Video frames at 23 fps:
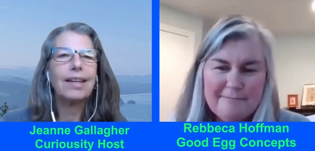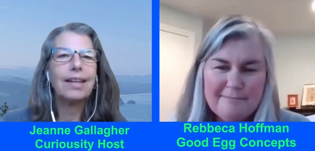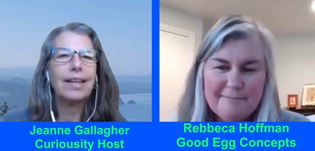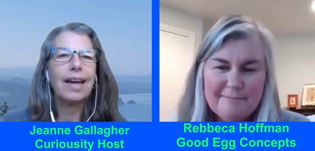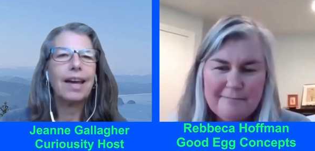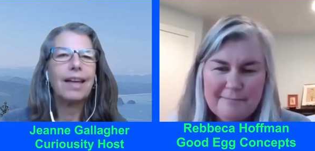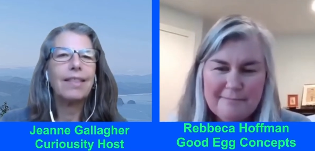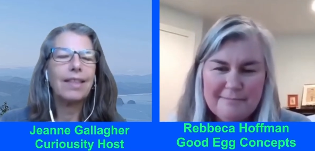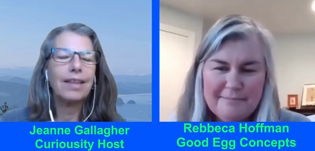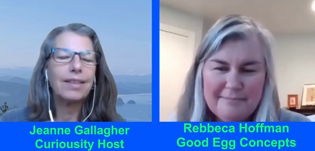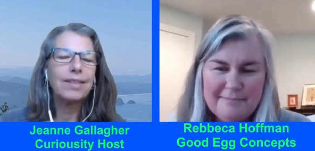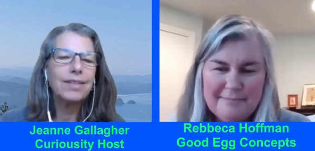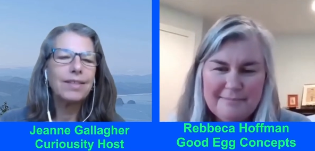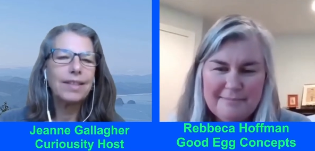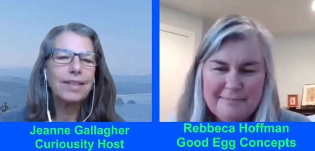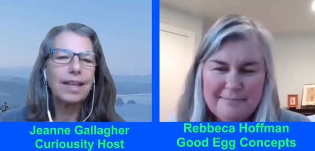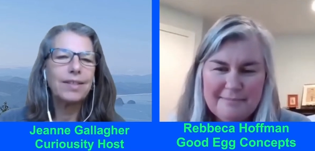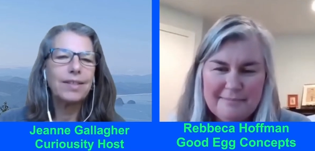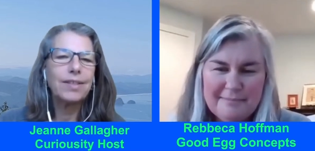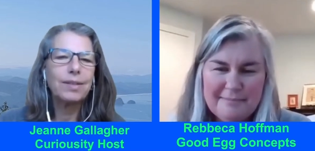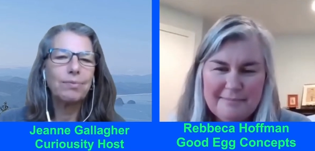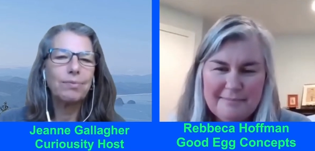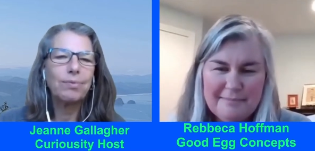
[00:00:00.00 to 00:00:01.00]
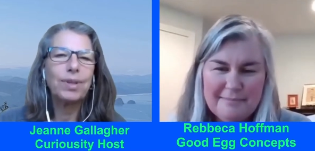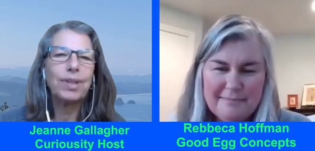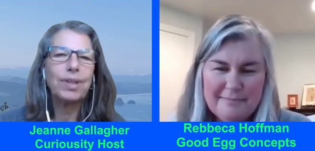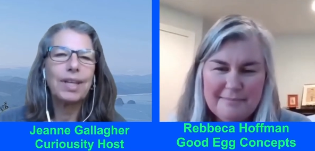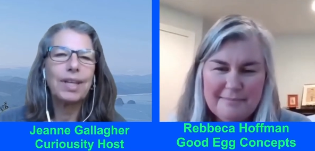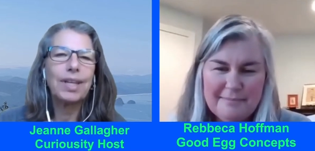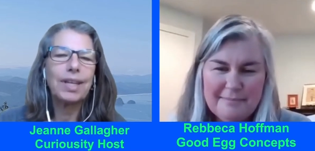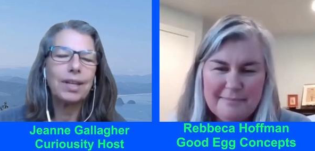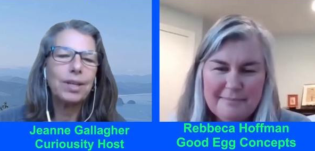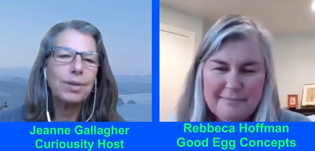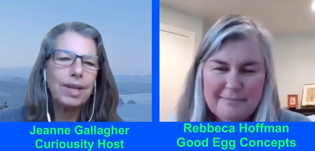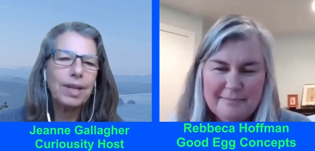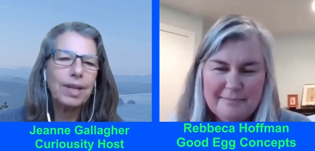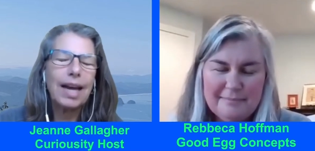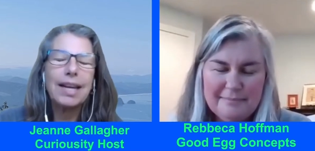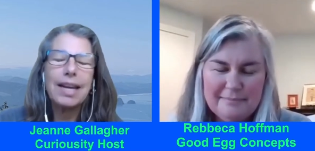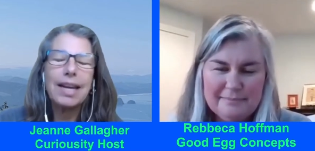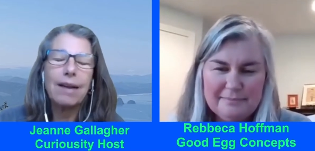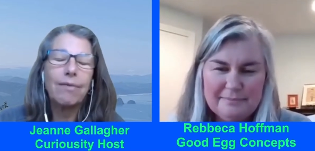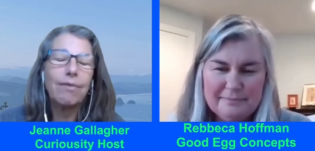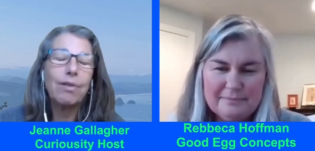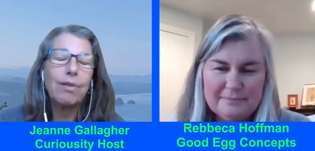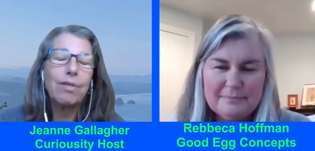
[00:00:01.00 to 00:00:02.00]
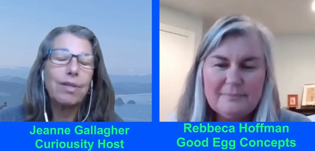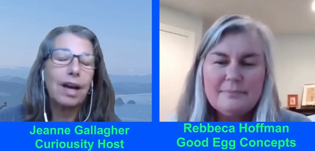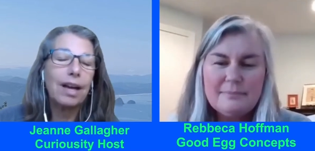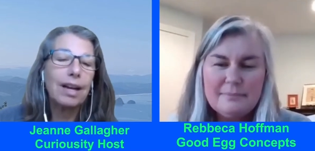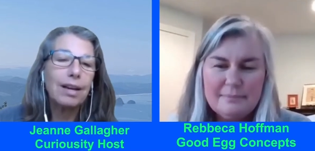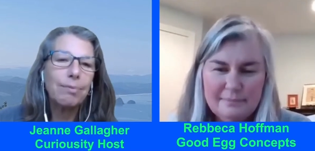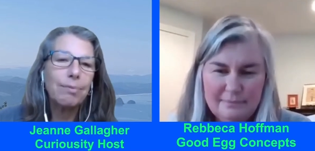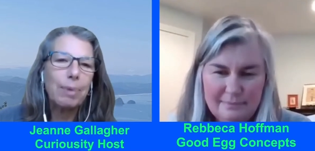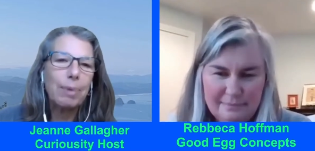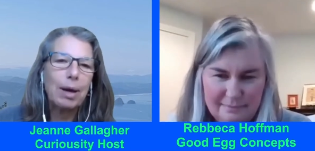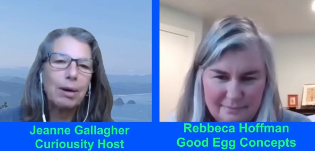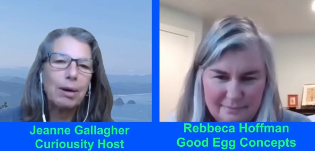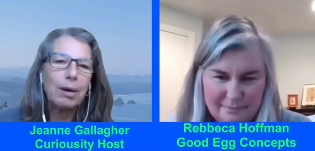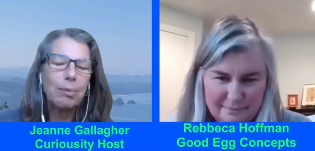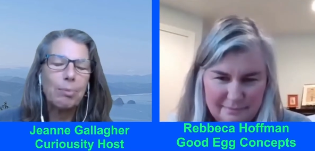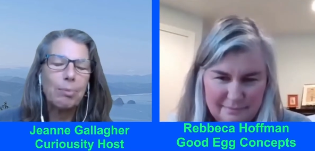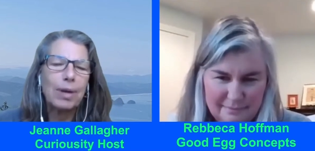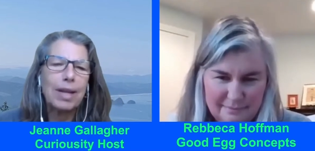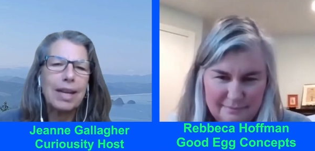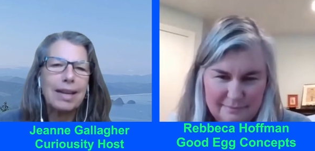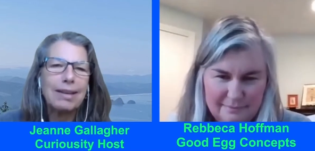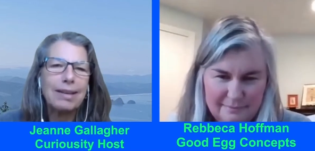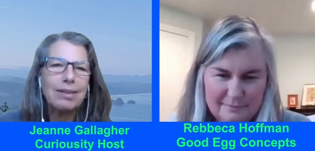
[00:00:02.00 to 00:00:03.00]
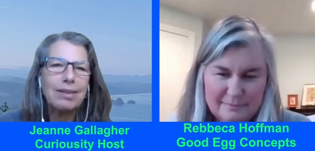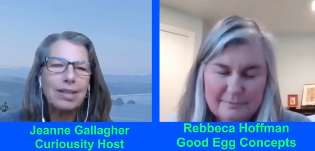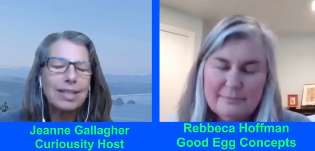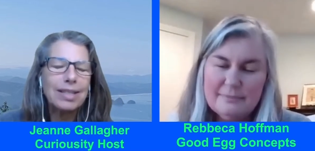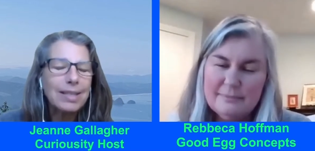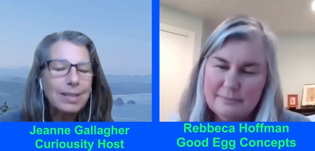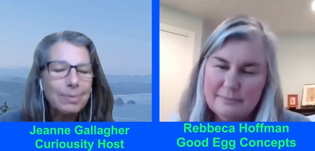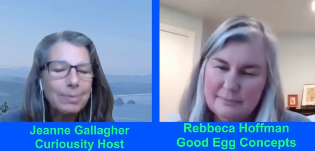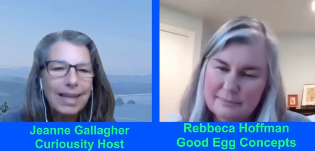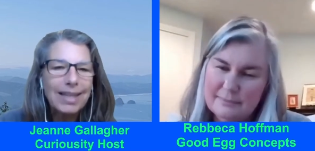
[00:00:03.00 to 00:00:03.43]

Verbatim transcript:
Speaker 1: I like, yeah, that's that's a really a unique. I never thought about it, but it